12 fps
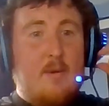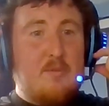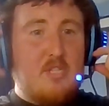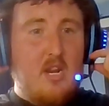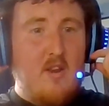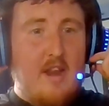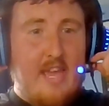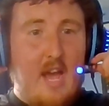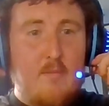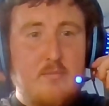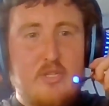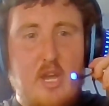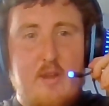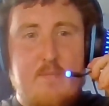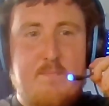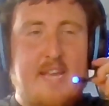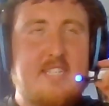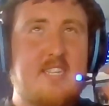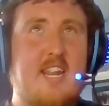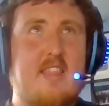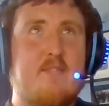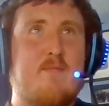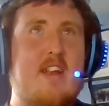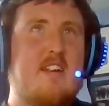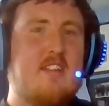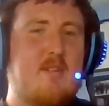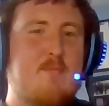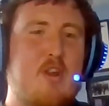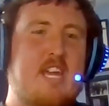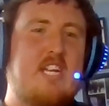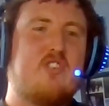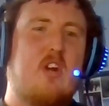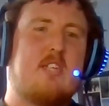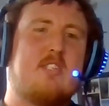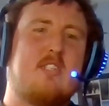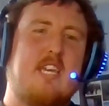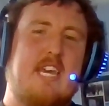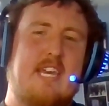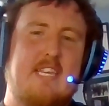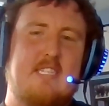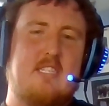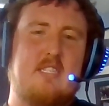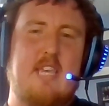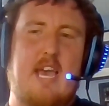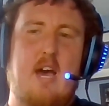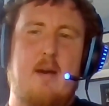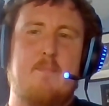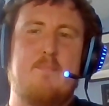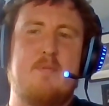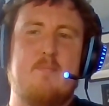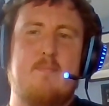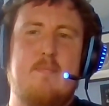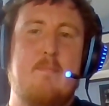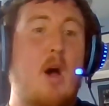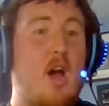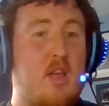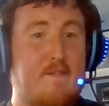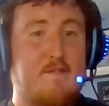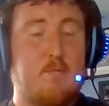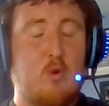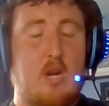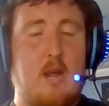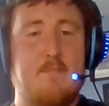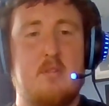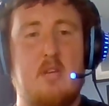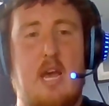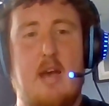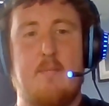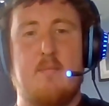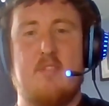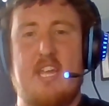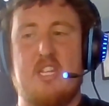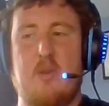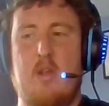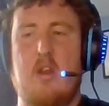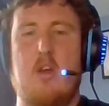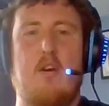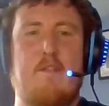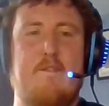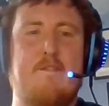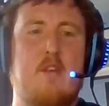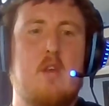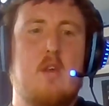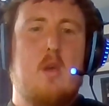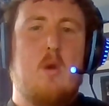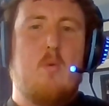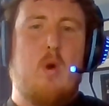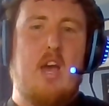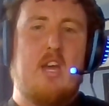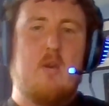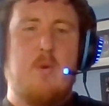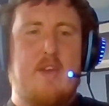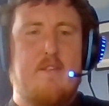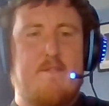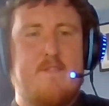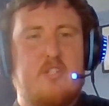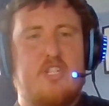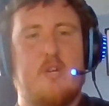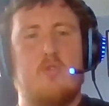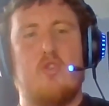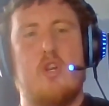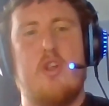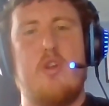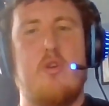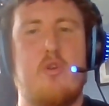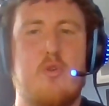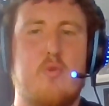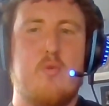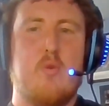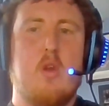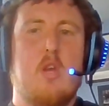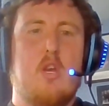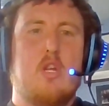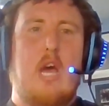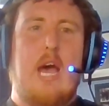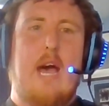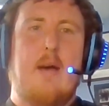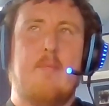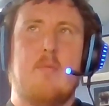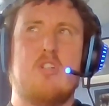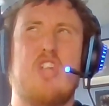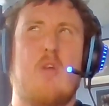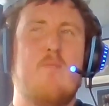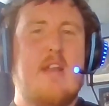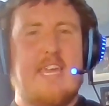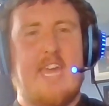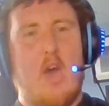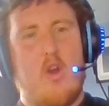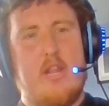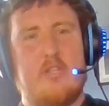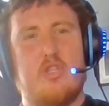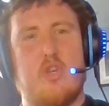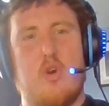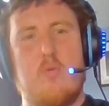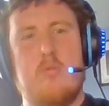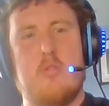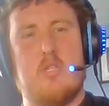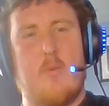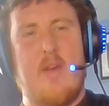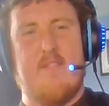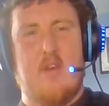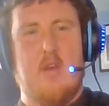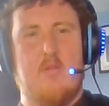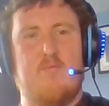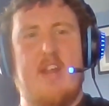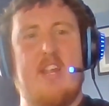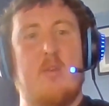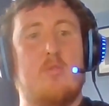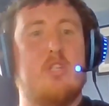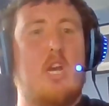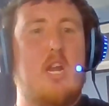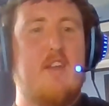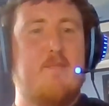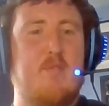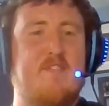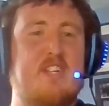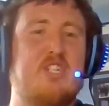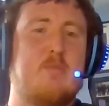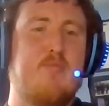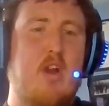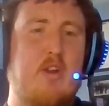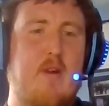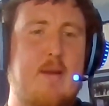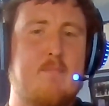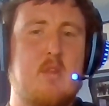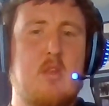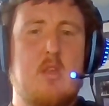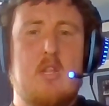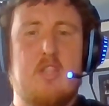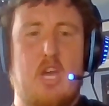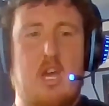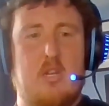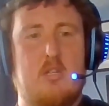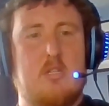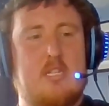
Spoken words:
absolutely. So basically the Reading Community Trust is set up by the football club. They do a lot of work with children who don't really get on in school. So we have a Reading Alternative Provision Programme that